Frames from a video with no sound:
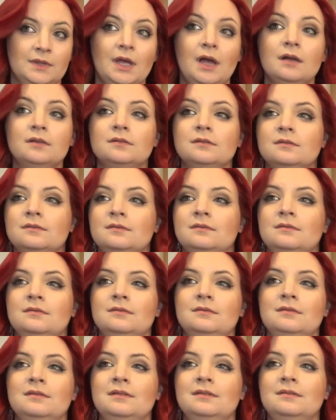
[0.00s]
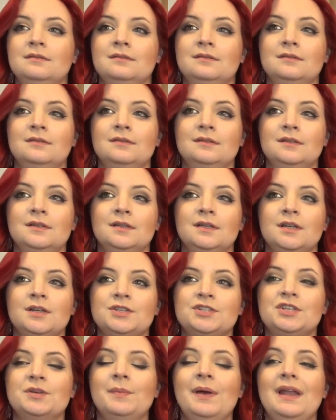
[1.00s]
Oh!
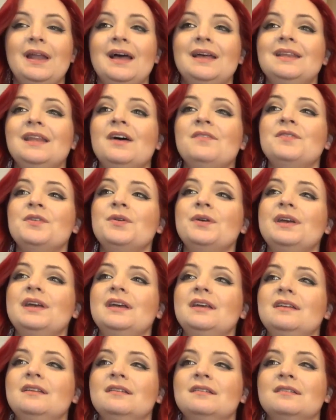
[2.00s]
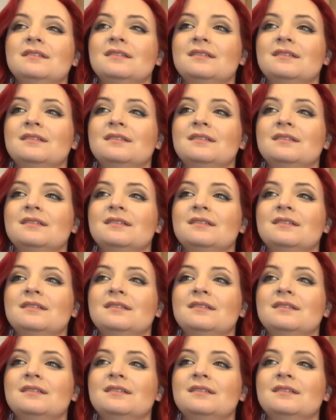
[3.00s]
She meant I love you, Ian.